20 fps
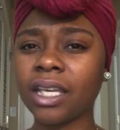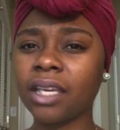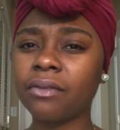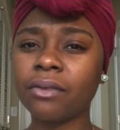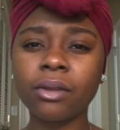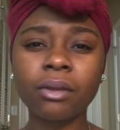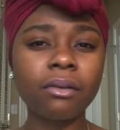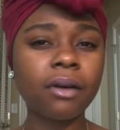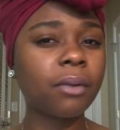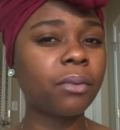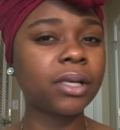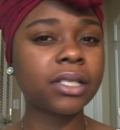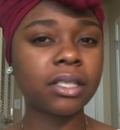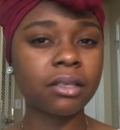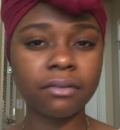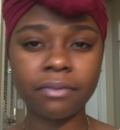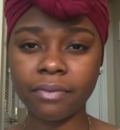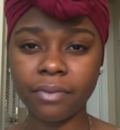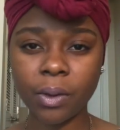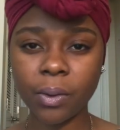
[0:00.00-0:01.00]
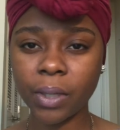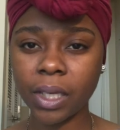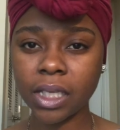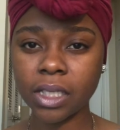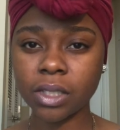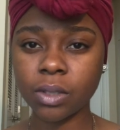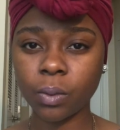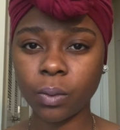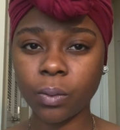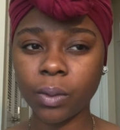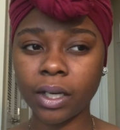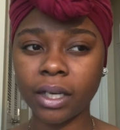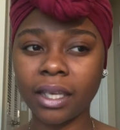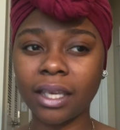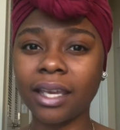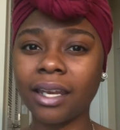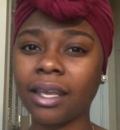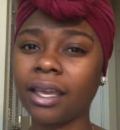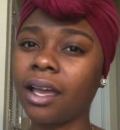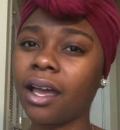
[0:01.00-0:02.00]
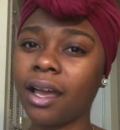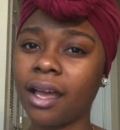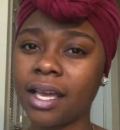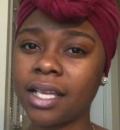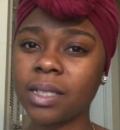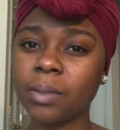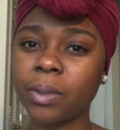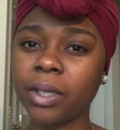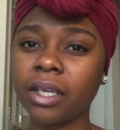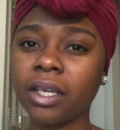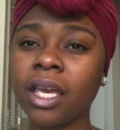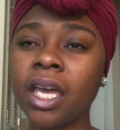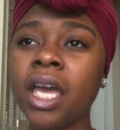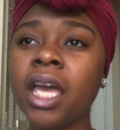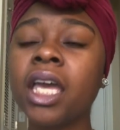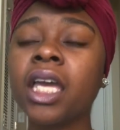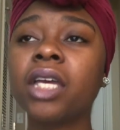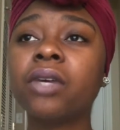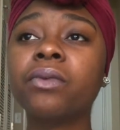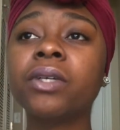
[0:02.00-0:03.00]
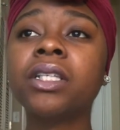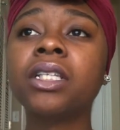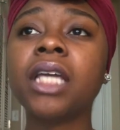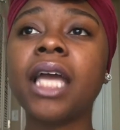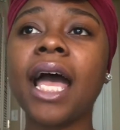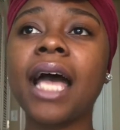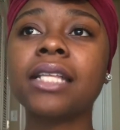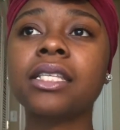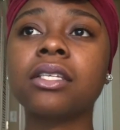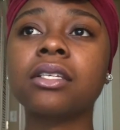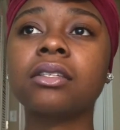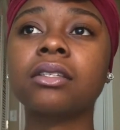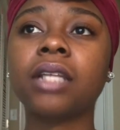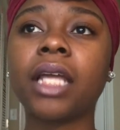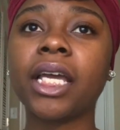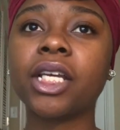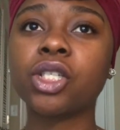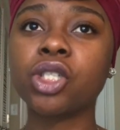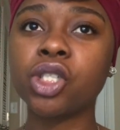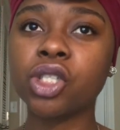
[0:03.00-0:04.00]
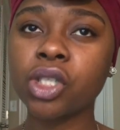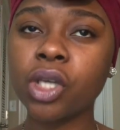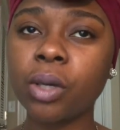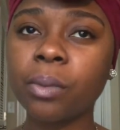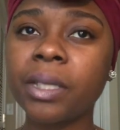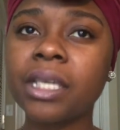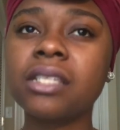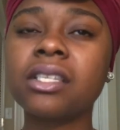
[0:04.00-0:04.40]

even though I wasn't focused on getting a husband. He really had to, like, show me.